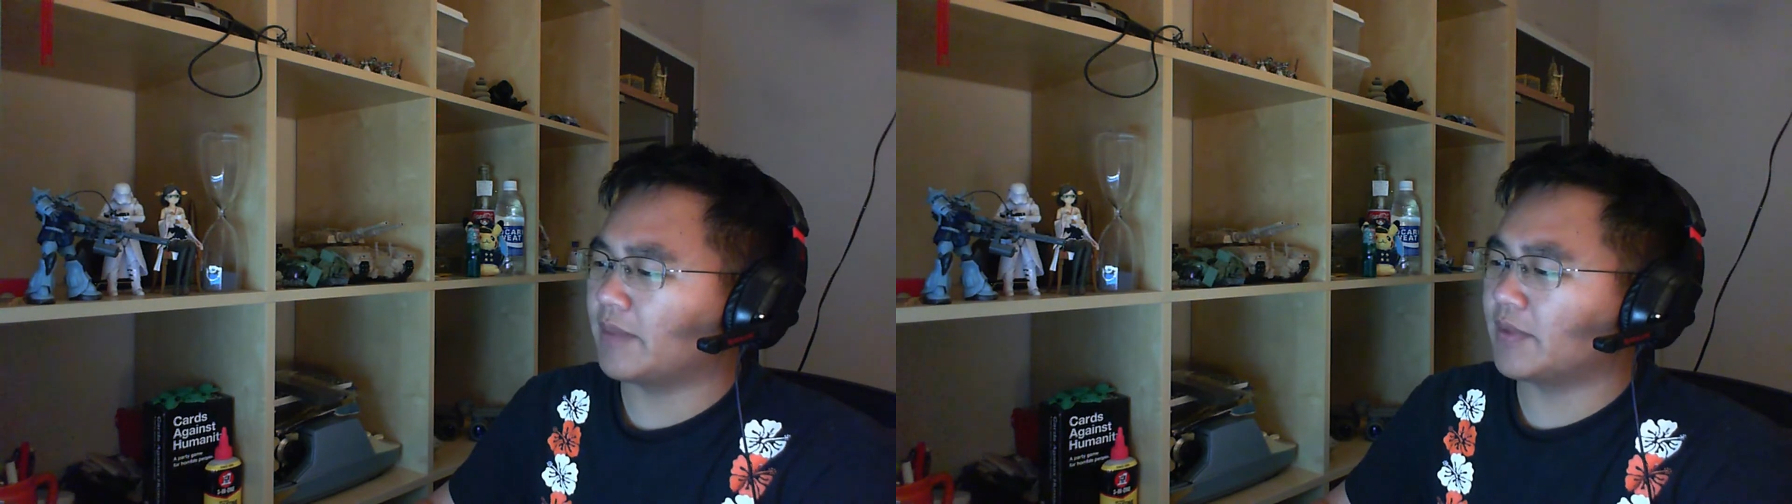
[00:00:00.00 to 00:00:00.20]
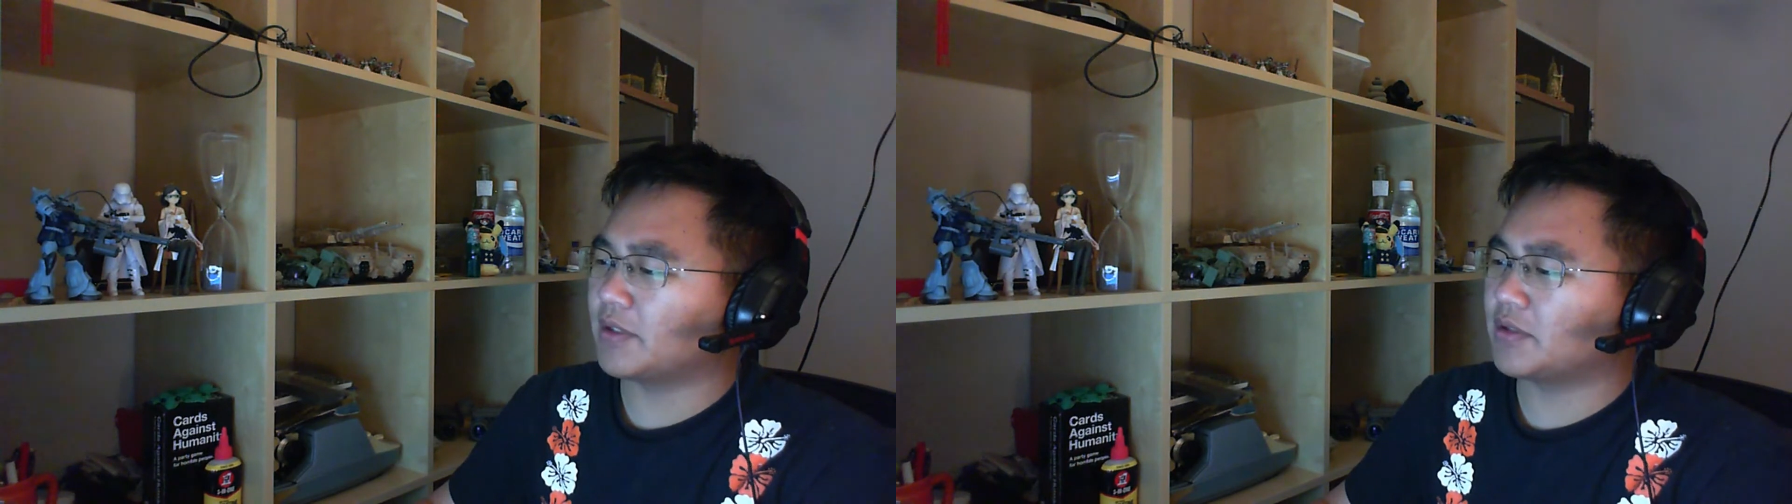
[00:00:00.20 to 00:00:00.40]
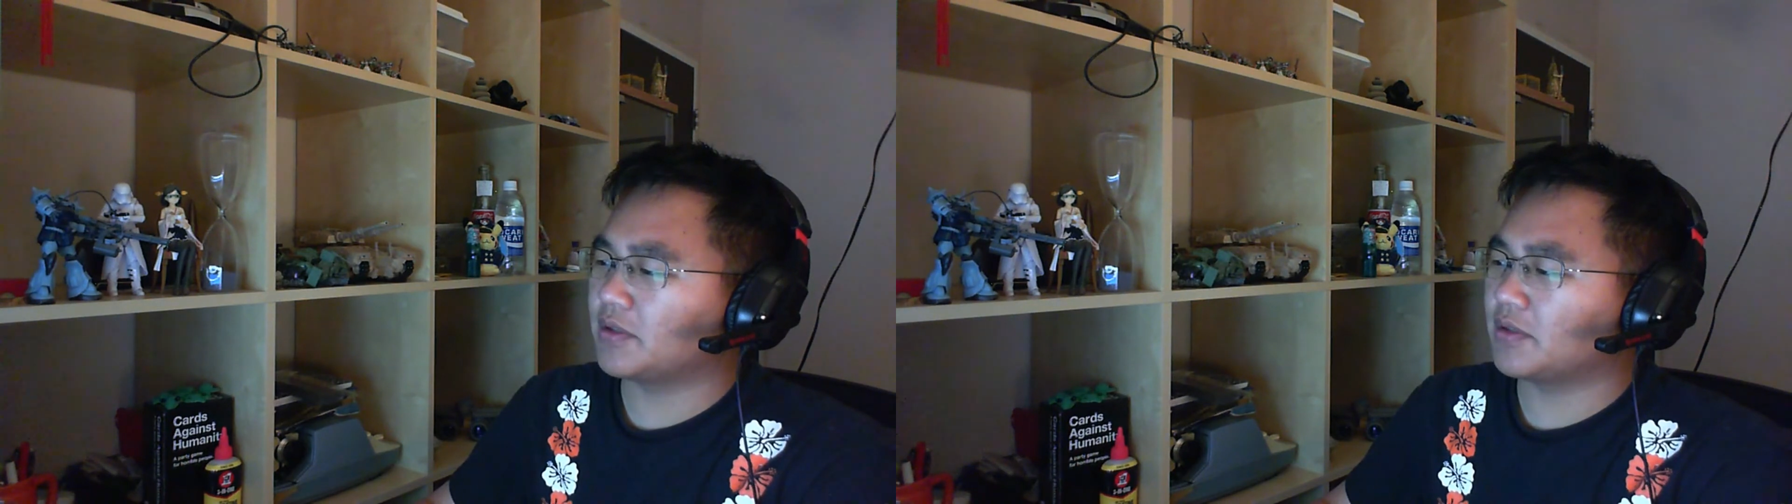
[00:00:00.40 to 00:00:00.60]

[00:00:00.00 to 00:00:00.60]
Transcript: not